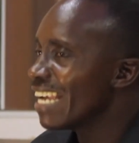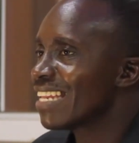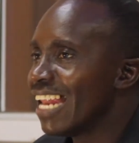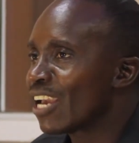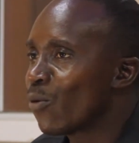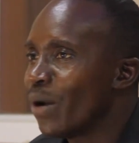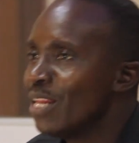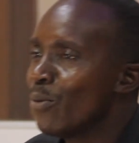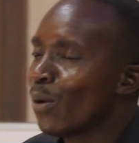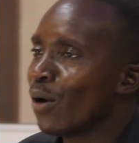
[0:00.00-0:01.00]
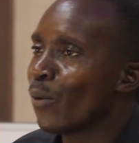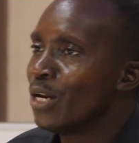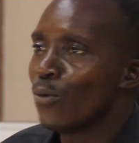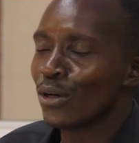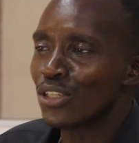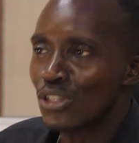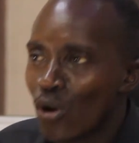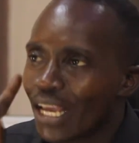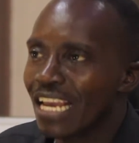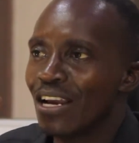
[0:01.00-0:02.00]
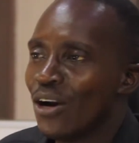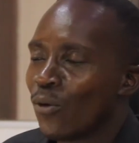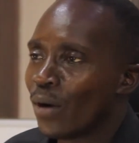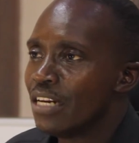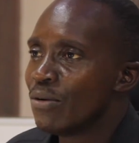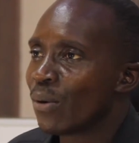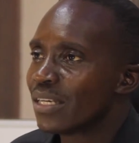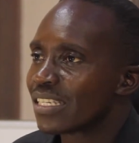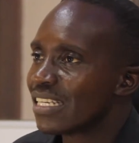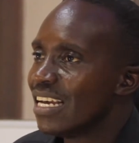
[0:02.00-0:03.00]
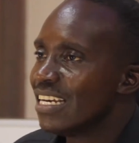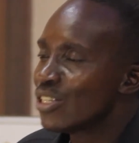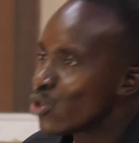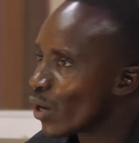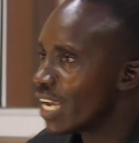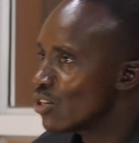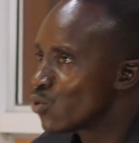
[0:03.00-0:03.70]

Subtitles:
like when he was talking to